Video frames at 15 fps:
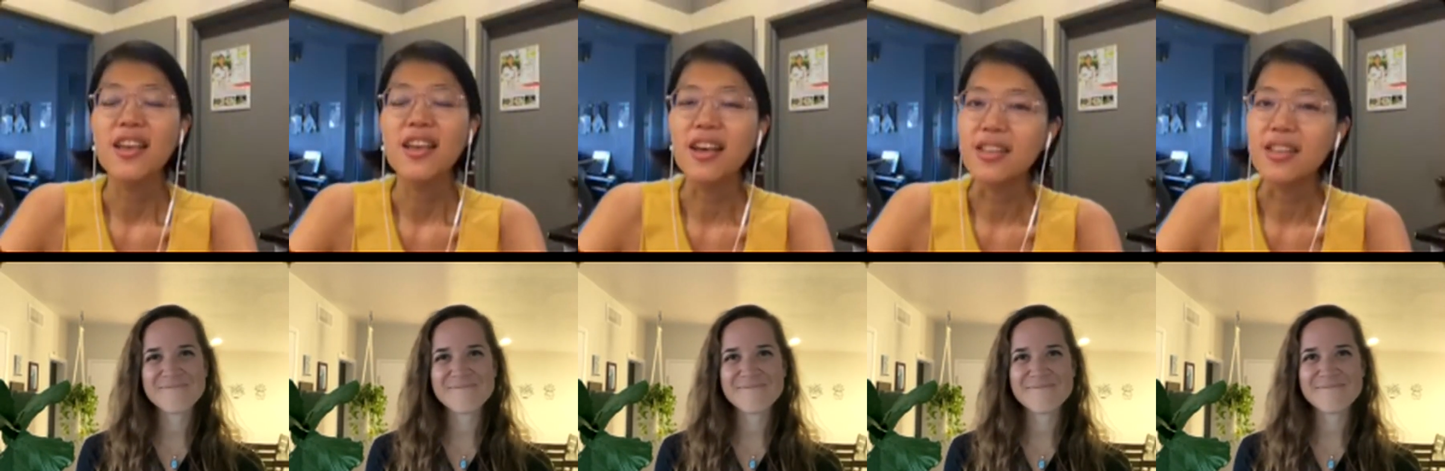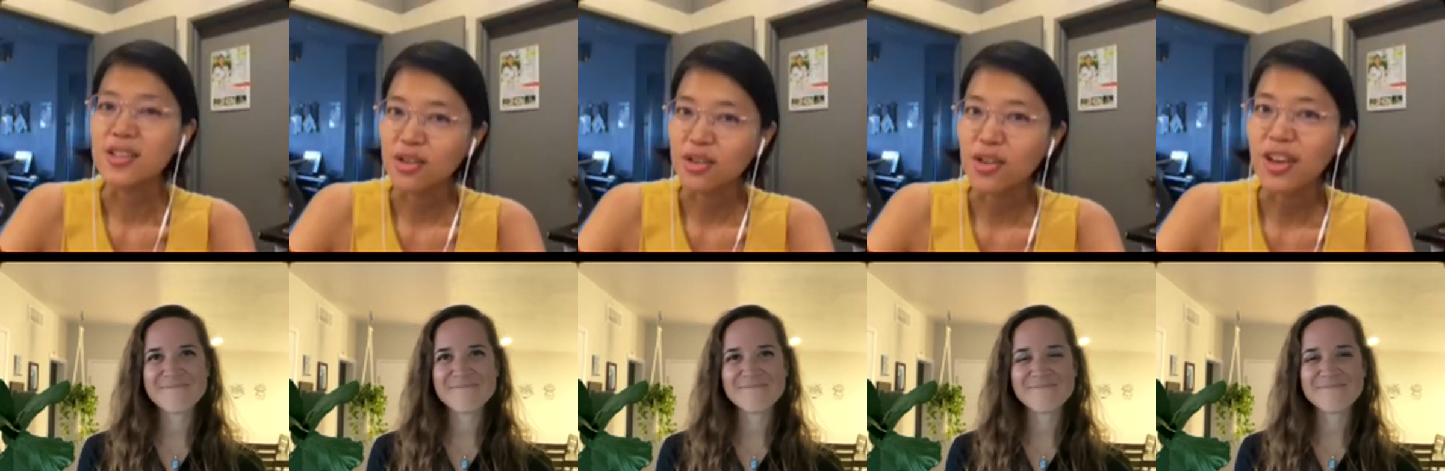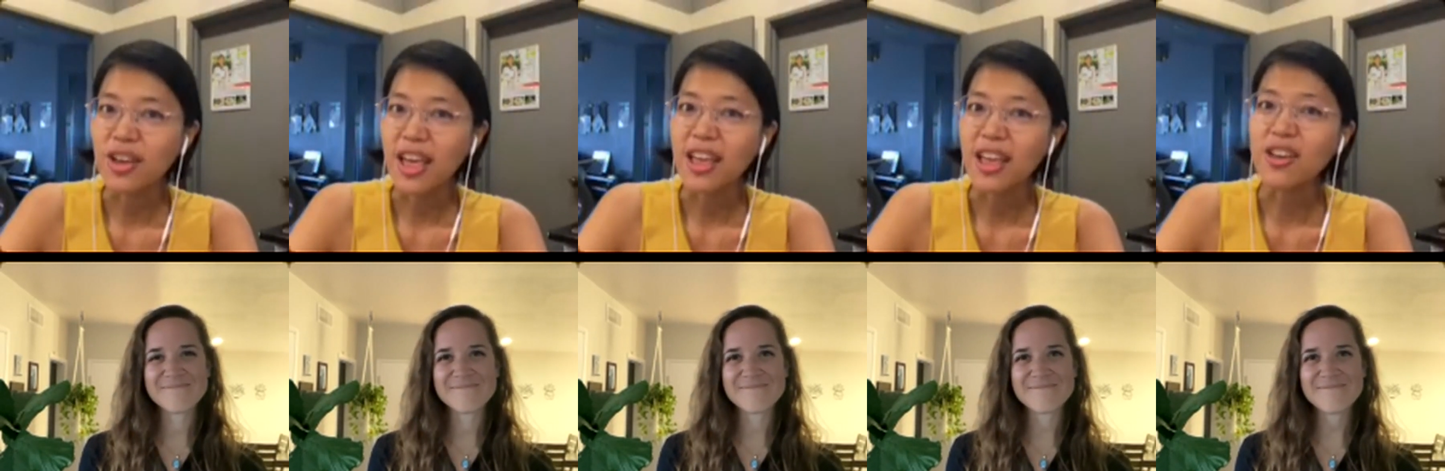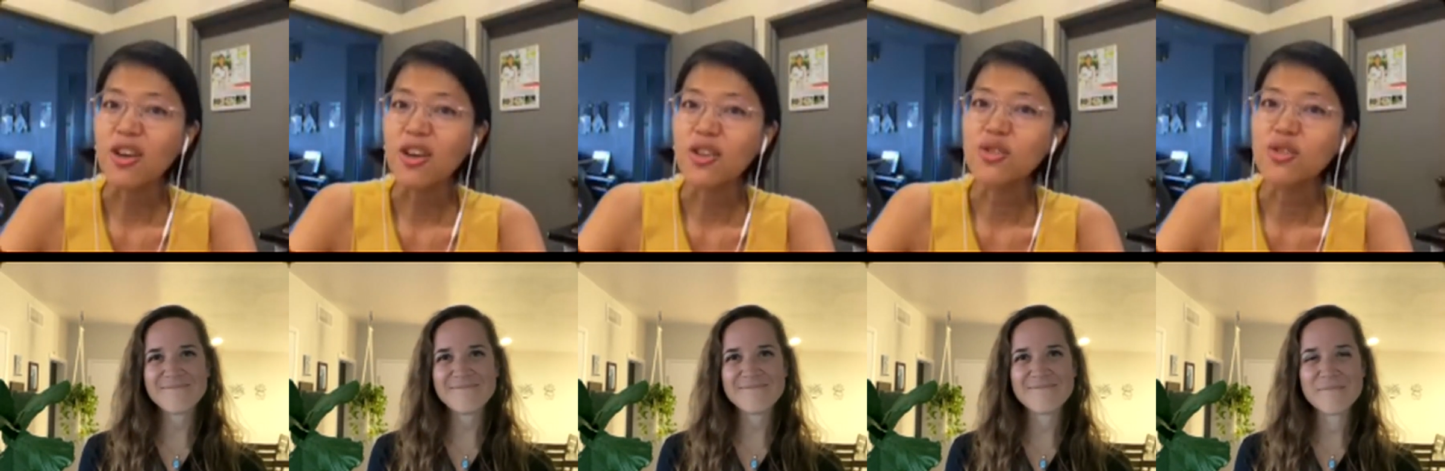Speaker 1: It's going to end
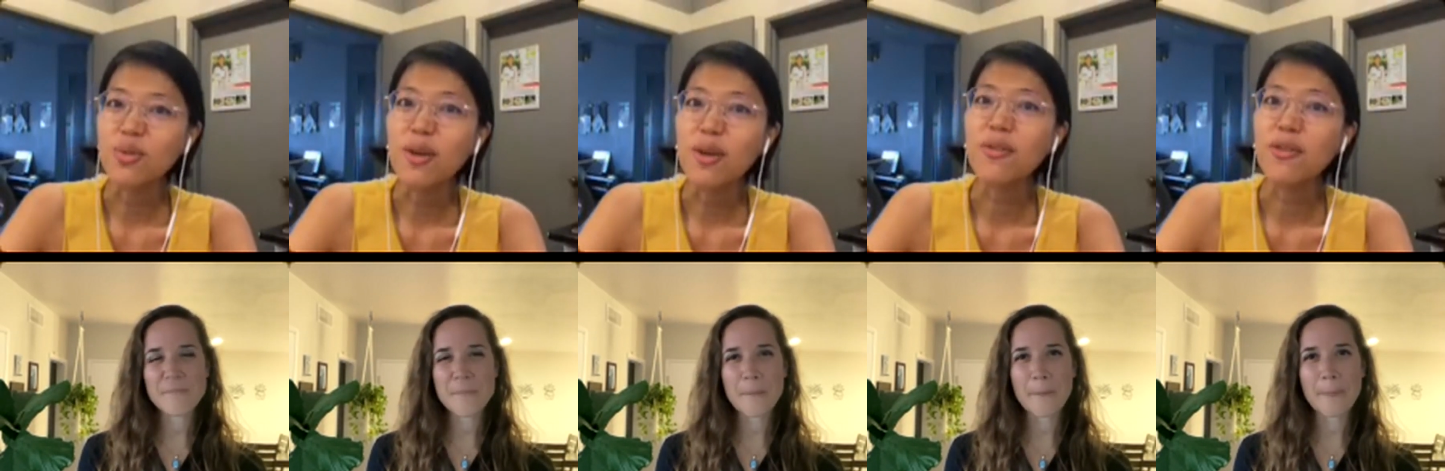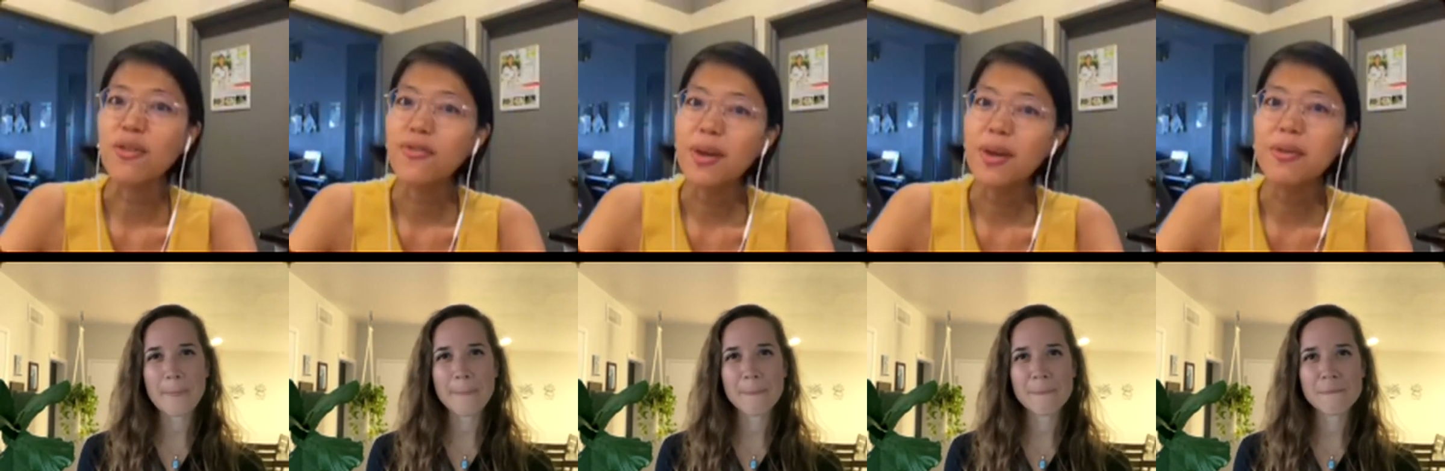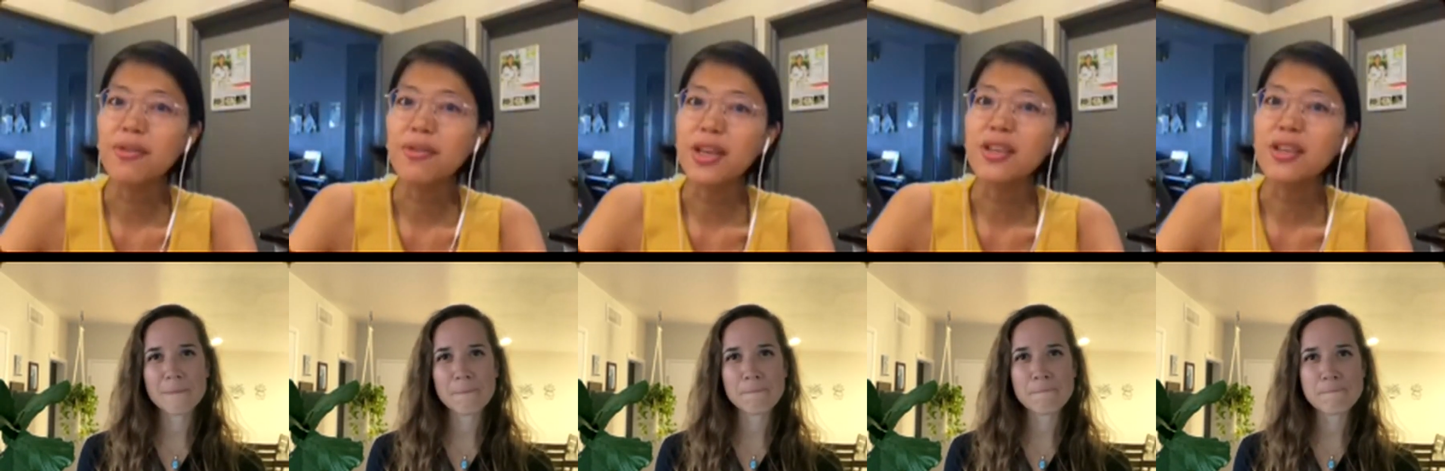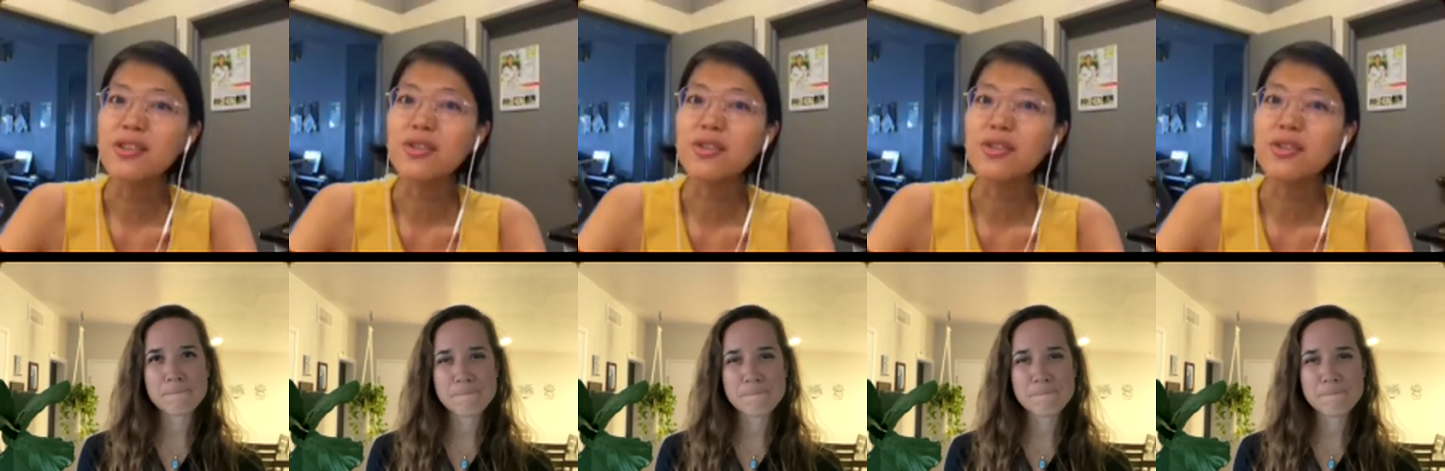on 12th of February.